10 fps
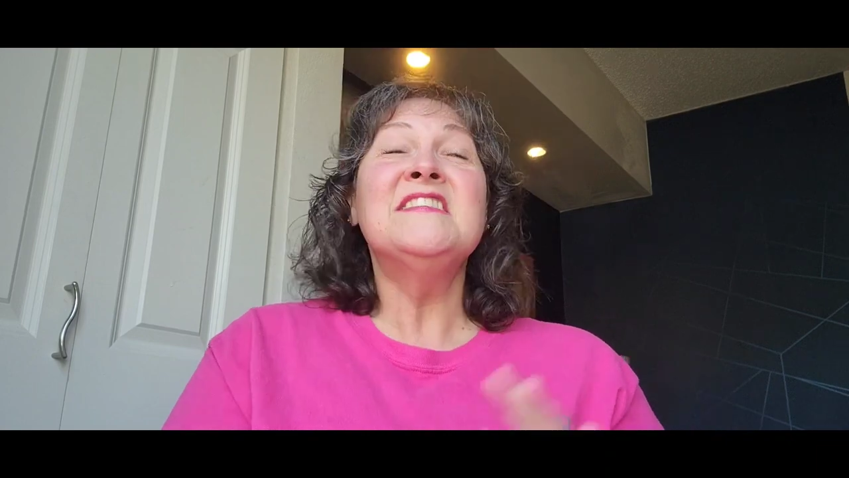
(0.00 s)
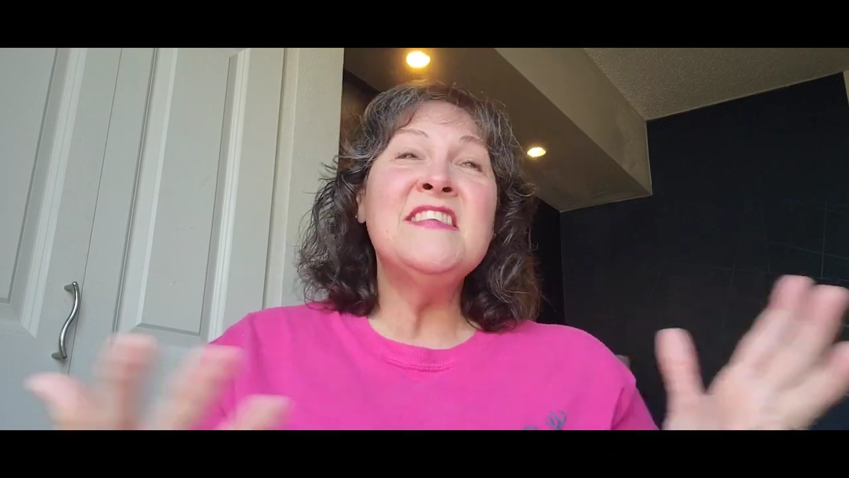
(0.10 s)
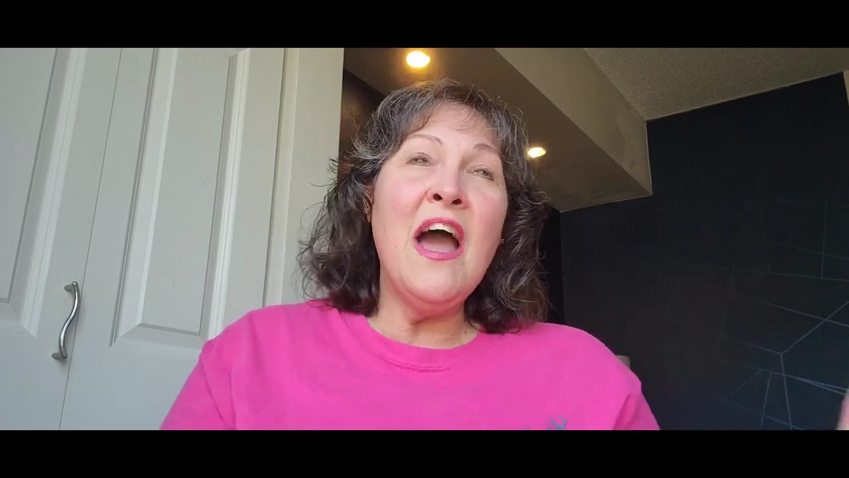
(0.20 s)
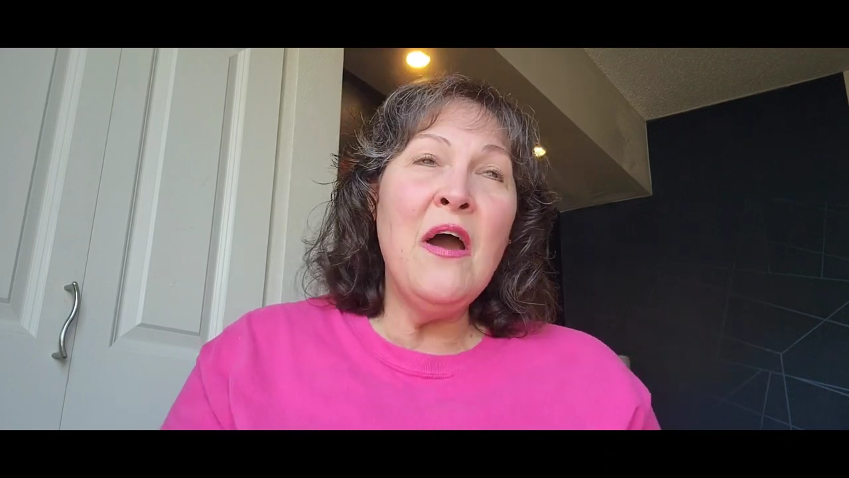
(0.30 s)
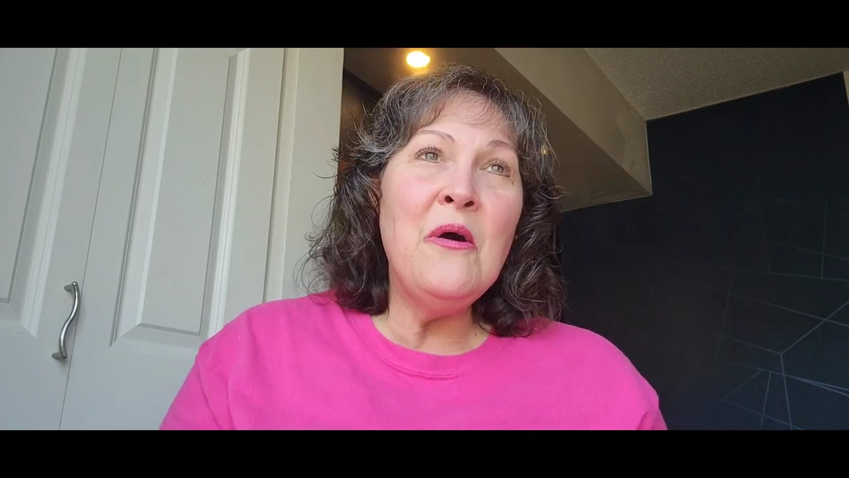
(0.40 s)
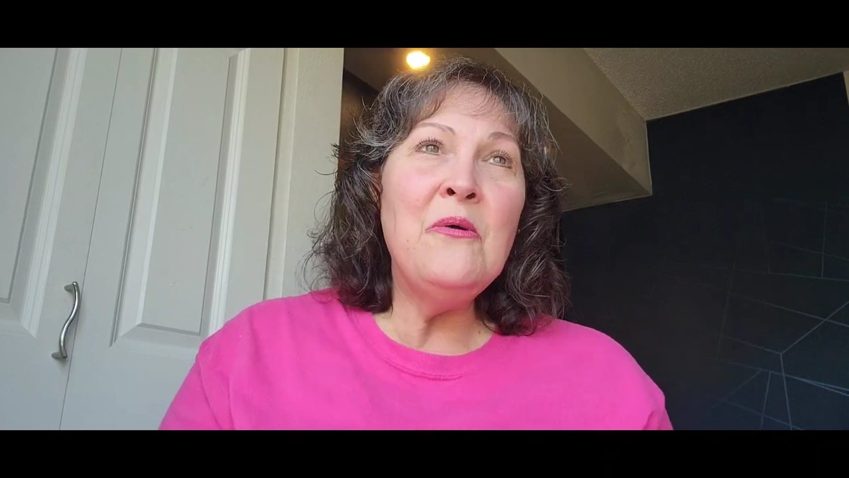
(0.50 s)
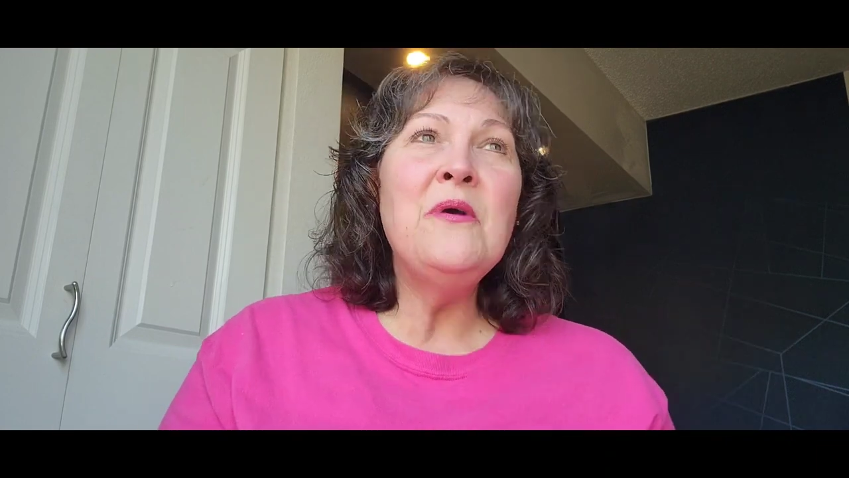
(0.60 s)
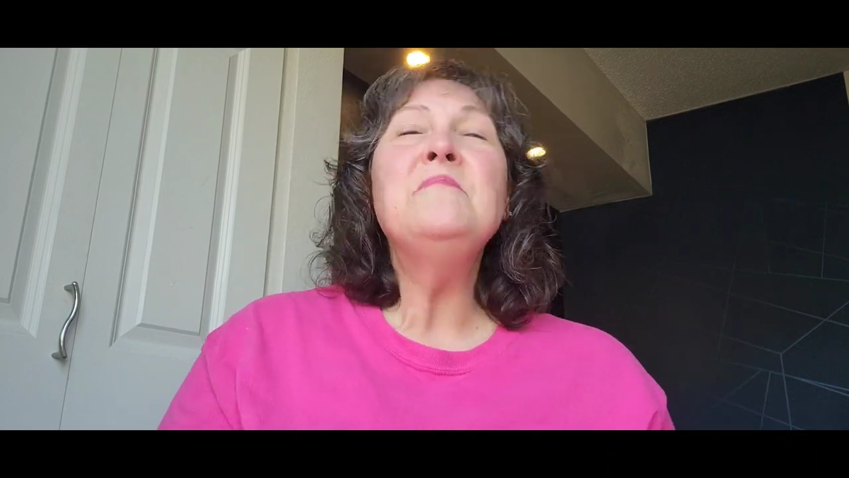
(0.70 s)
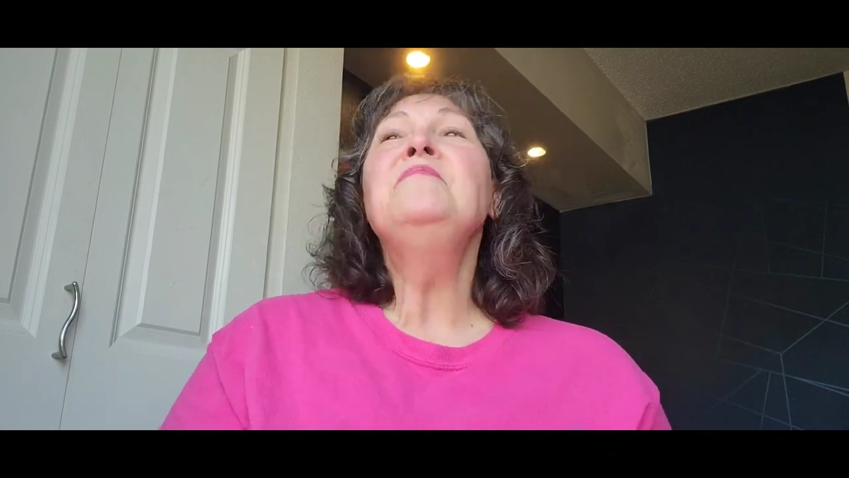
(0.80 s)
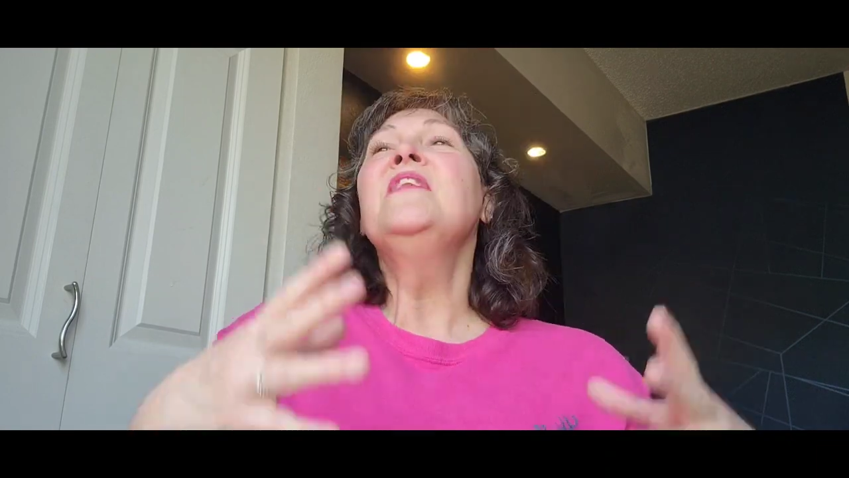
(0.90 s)
So
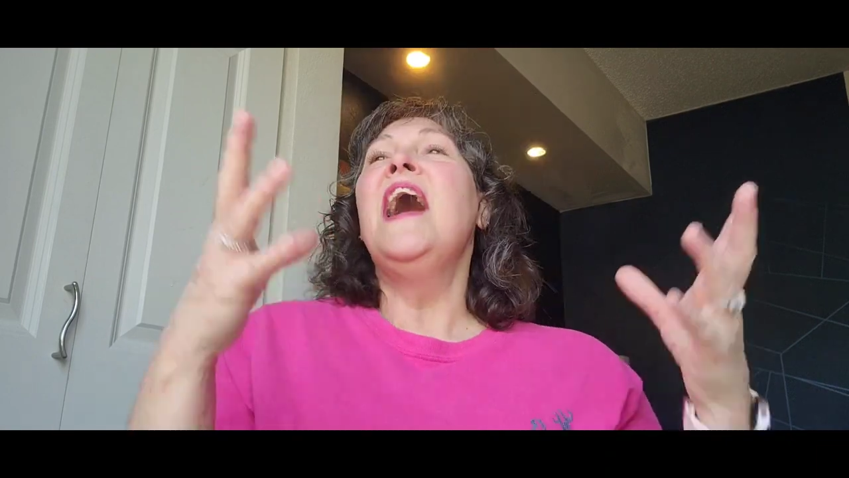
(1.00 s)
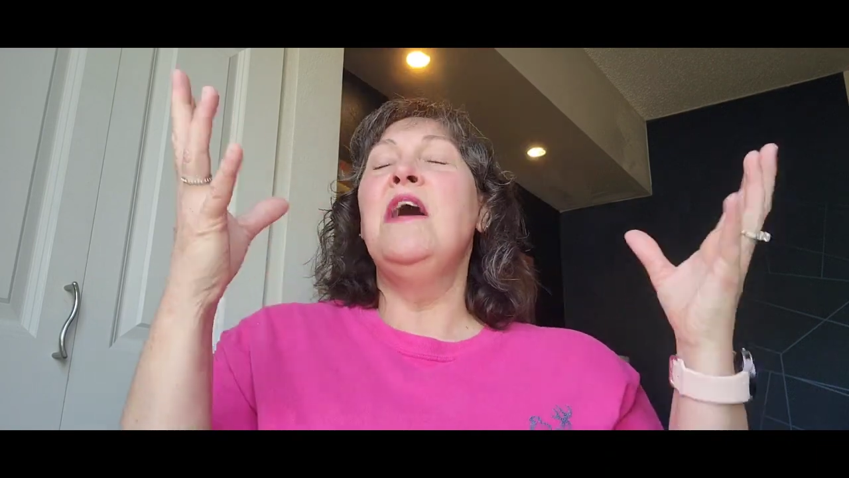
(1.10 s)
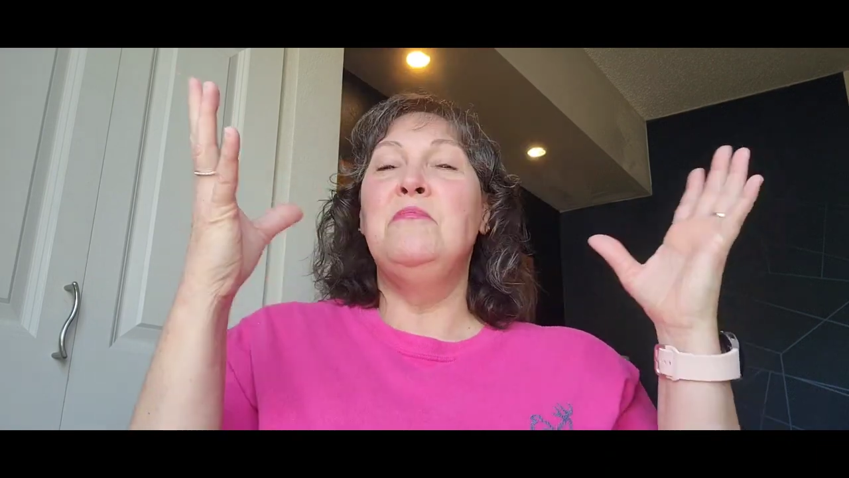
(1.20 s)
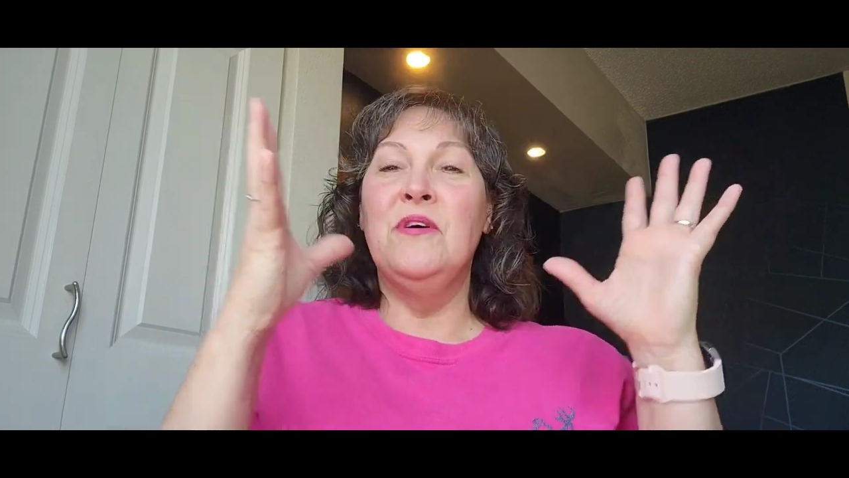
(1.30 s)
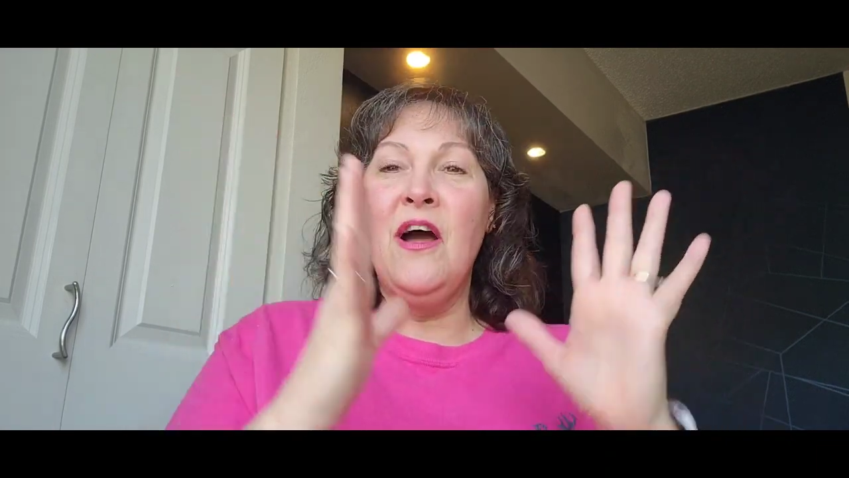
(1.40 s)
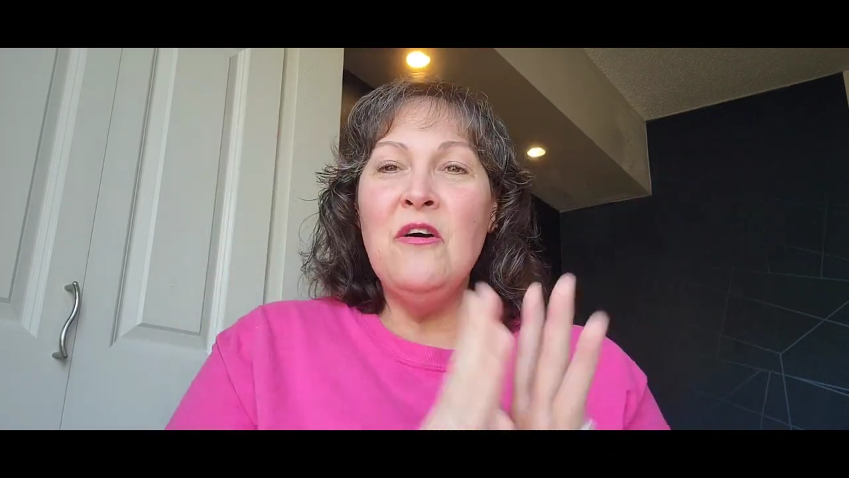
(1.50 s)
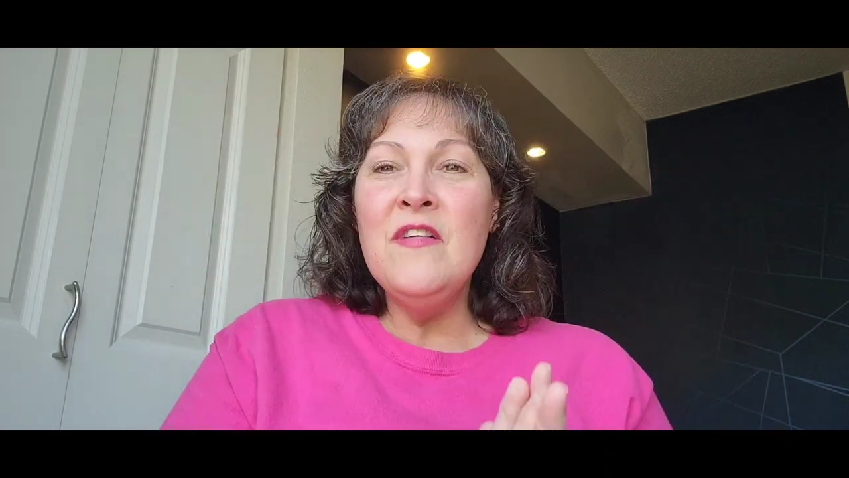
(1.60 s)
I put all